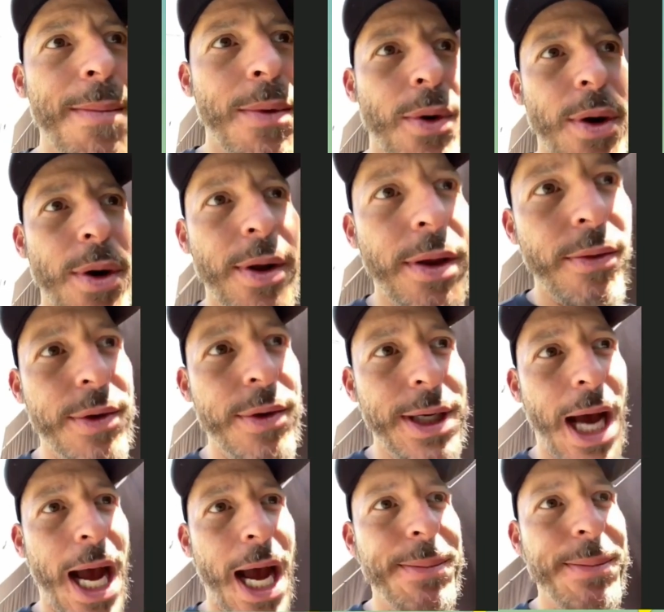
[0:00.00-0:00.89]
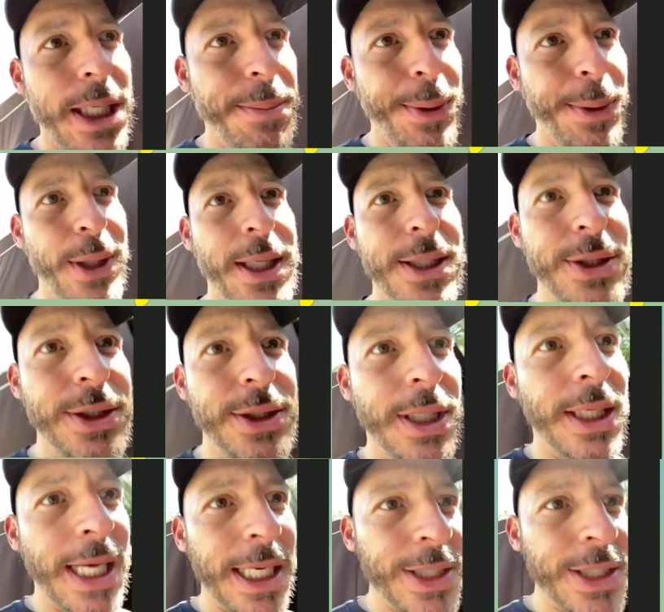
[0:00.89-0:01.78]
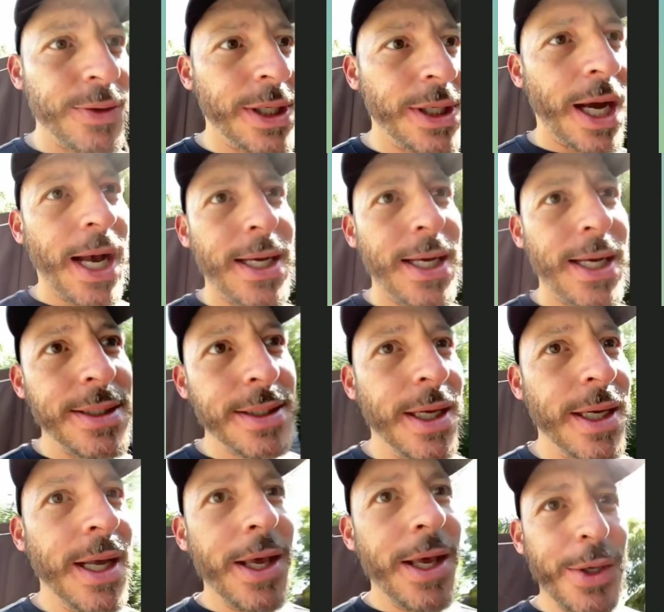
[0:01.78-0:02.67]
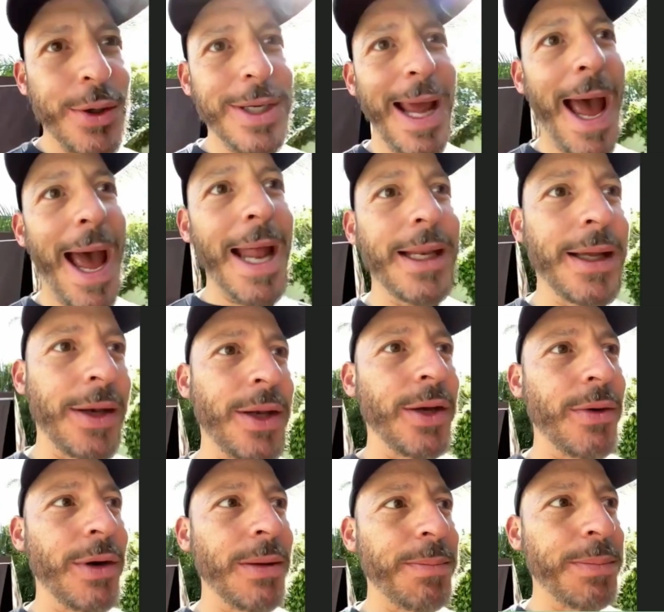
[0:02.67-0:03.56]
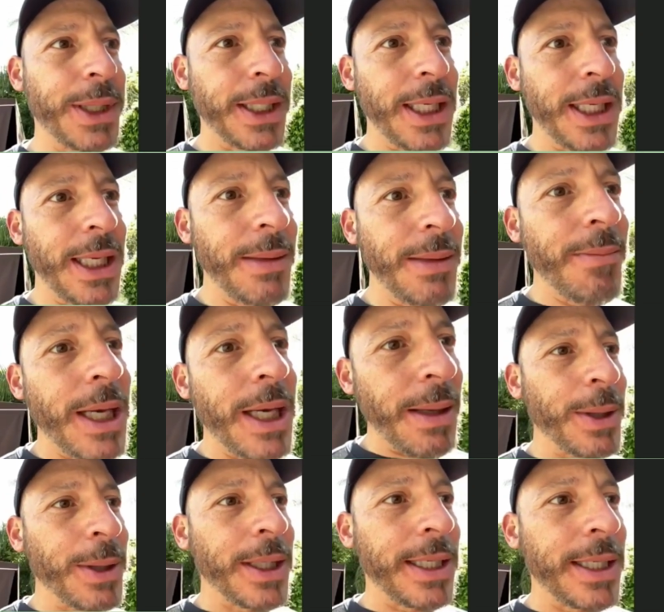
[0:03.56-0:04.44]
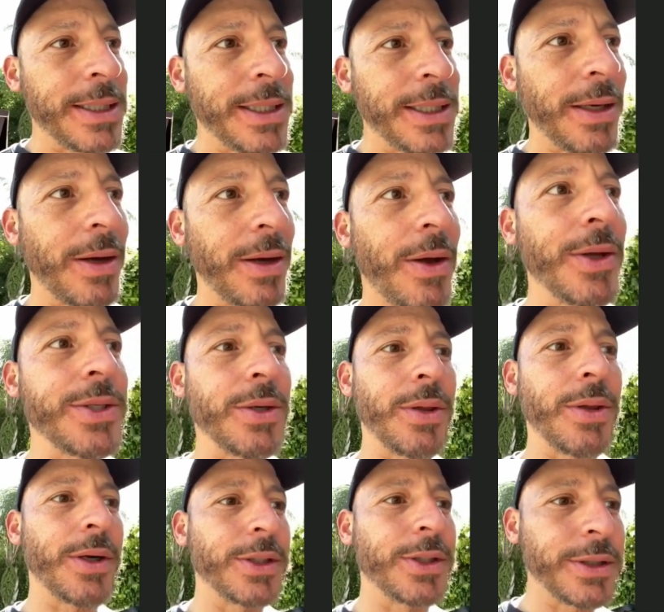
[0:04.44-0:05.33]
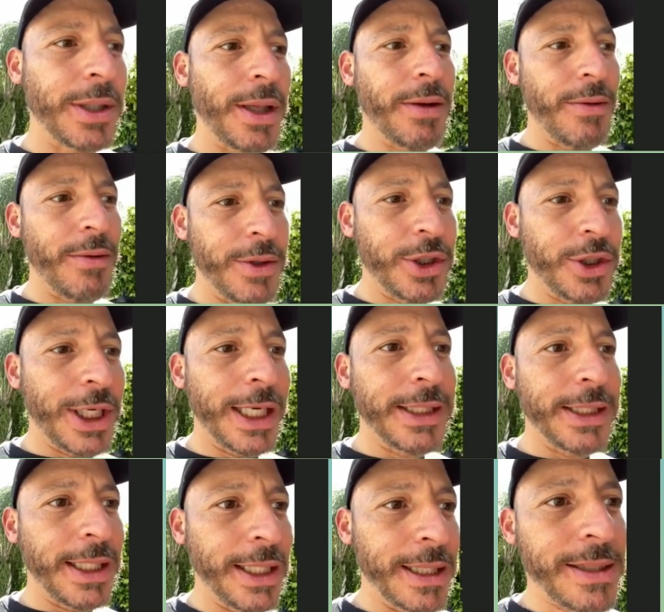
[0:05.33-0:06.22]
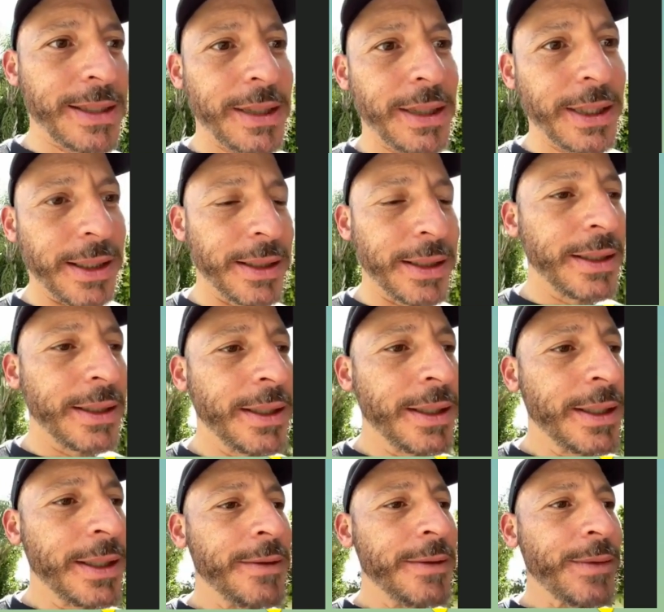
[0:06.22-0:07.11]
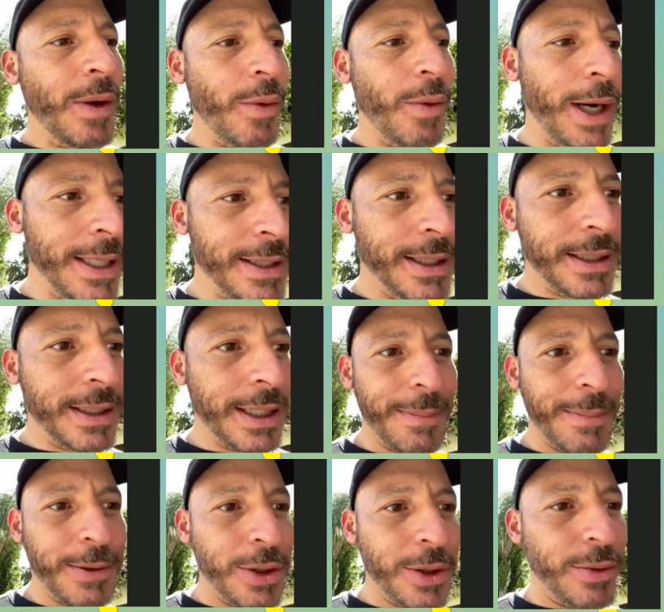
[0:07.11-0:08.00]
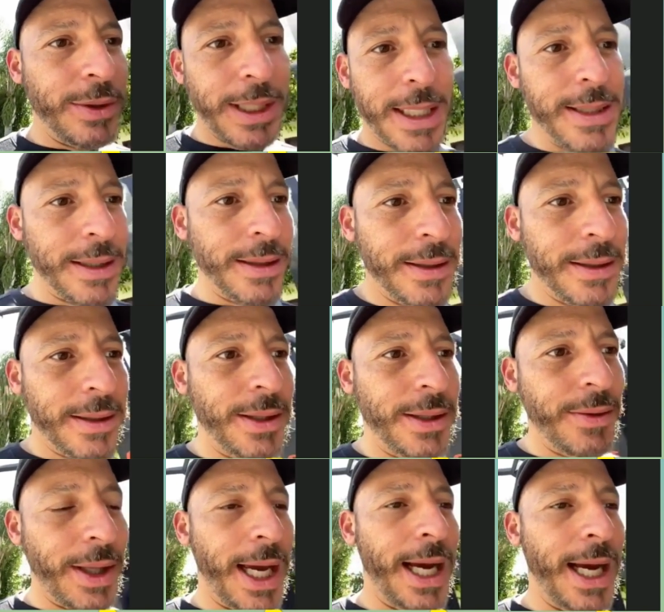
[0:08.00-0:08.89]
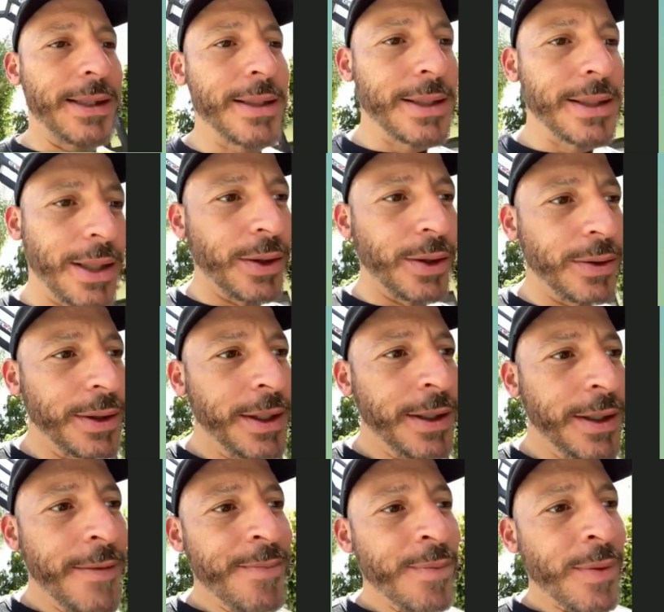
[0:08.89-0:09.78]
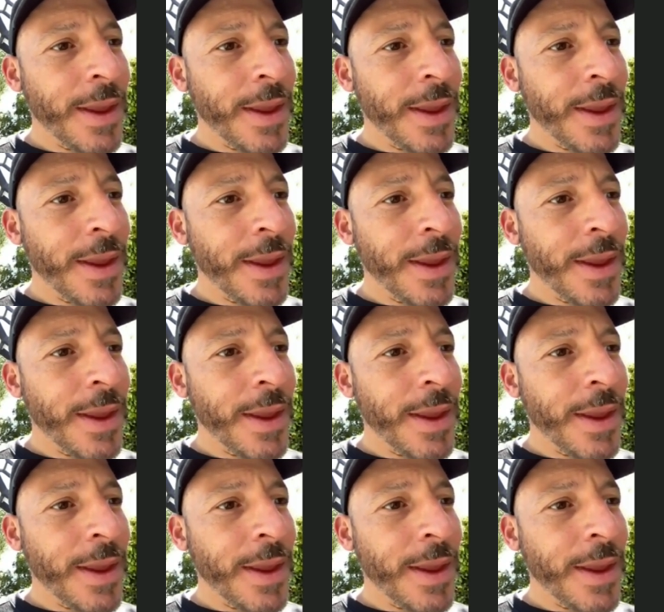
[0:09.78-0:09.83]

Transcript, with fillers: it a lot more through diet manipulation and exercise your dad can do it, but he manipulates it also largely through injecting insulin. Yeah. Whereas a type two doesn't do that. So